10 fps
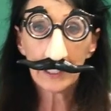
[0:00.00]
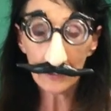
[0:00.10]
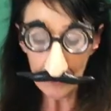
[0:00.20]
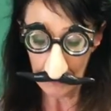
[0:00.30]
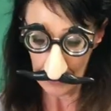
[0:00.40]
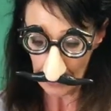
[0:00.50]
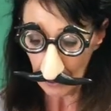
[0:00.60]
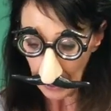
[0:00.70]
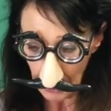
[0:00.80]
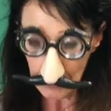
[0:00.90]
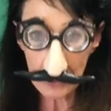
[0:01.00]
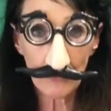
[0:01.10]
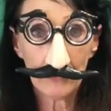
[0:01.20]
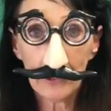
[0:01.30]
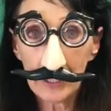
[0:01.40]
here. I was
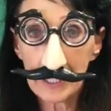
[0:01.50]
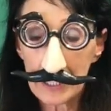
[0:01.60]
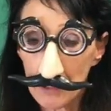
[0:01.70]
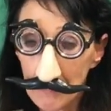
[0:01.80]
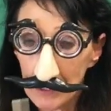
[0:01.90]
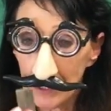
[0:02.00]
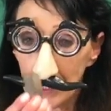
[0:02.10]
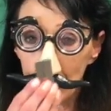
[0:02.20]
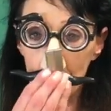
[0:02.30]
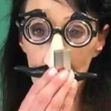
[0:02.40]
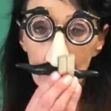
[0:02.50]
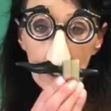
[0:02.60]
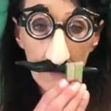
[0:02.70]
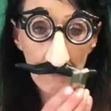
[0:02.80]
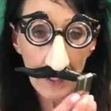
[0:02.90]
just looking at something interesting
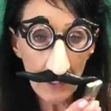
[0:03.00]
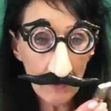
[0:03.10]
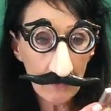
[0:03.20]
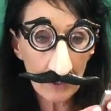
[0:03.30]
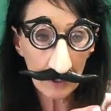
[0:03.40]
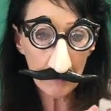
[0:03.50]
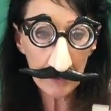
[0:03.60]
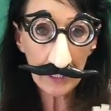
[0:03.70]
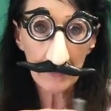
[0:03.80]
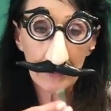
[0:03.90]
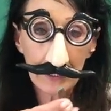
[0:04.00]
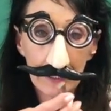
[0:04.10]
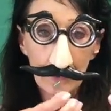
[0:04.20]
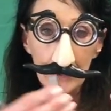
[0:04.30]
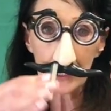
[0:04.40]
I found. Anybody have an
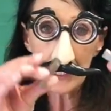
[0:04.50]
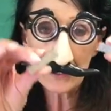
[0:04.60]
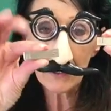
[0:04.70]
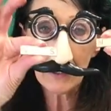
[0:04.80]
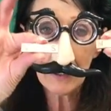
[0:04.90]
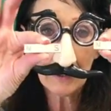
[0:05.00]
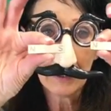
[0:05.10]
idea what these are?